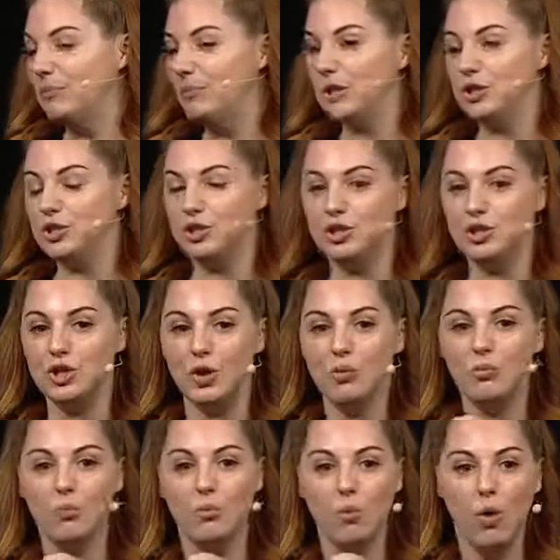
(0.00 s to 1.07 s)
Because you
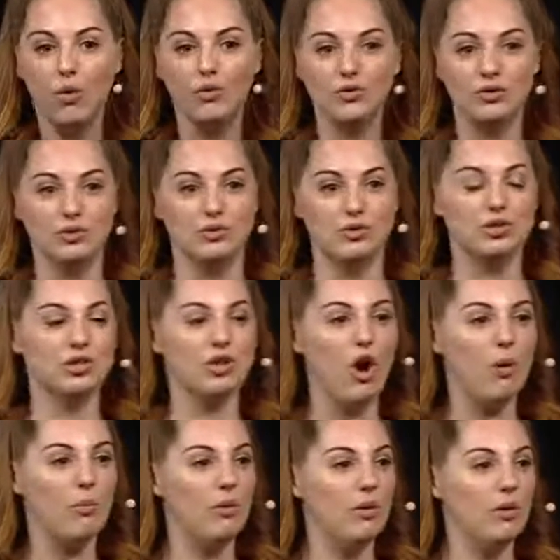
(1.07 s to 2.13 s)
don't want to
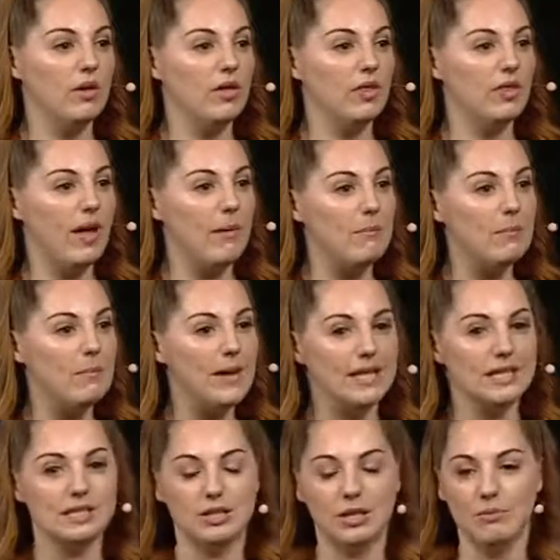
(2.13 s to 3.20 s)
stop that
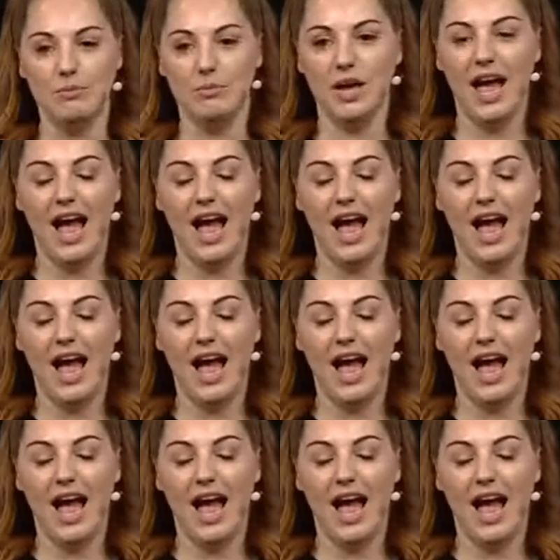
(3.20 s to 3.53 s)
momentum.